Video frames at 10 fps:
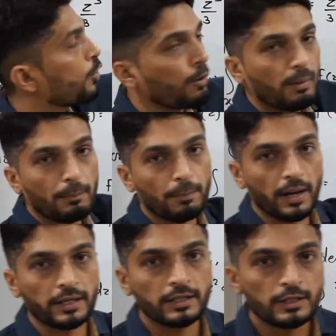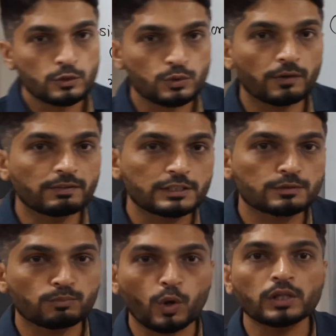pi. So our
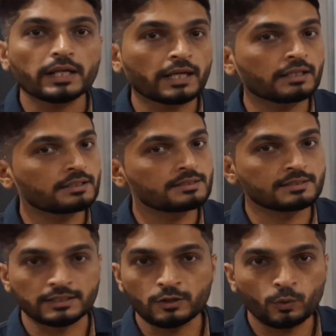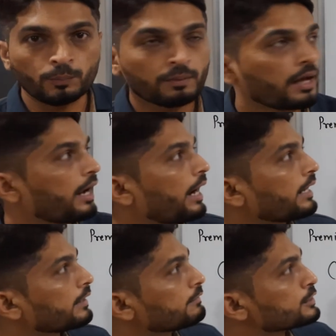small a is 0
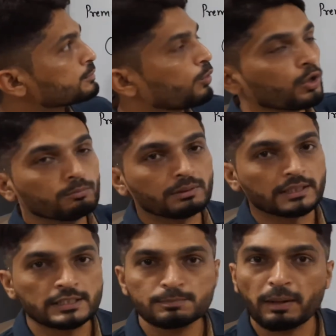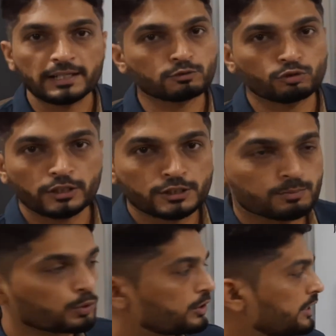and our small b is pi. So let us
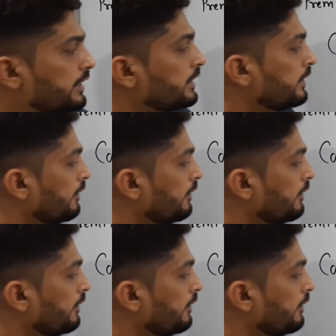put there